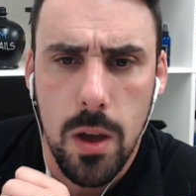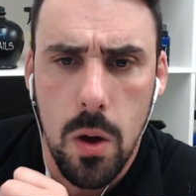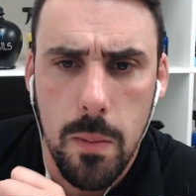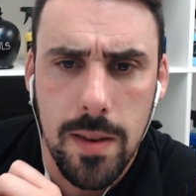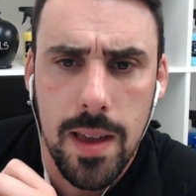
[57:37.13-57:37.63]

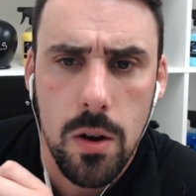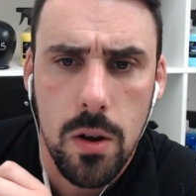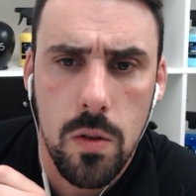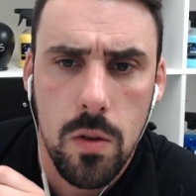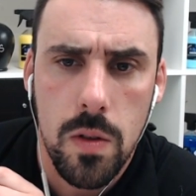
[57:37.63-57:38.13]
on my center
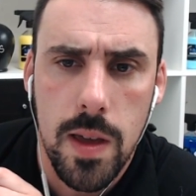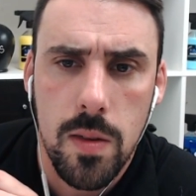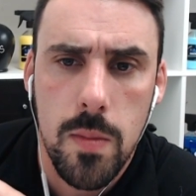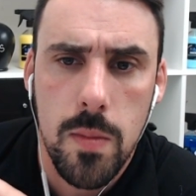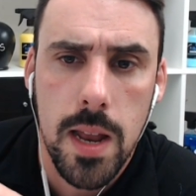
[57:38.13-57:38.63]
console that
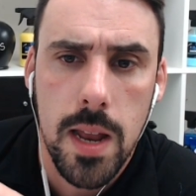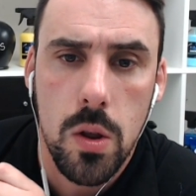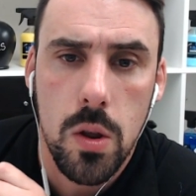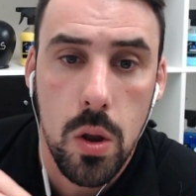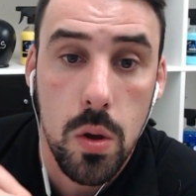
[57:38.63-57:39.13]
is made
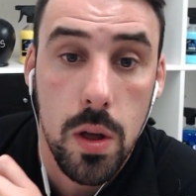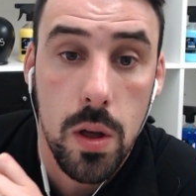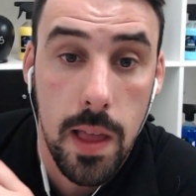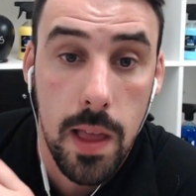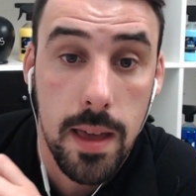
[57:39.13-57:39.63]
to look
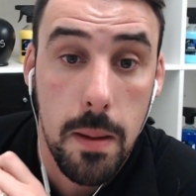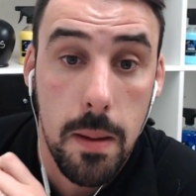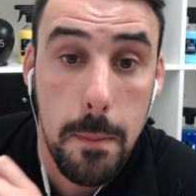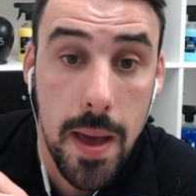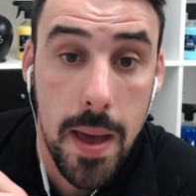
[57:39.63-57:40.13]
like
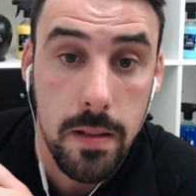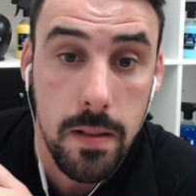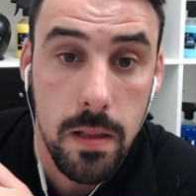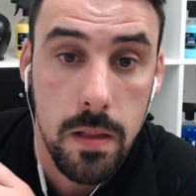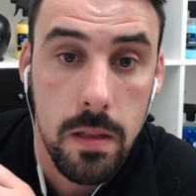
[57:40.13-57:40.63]
metal.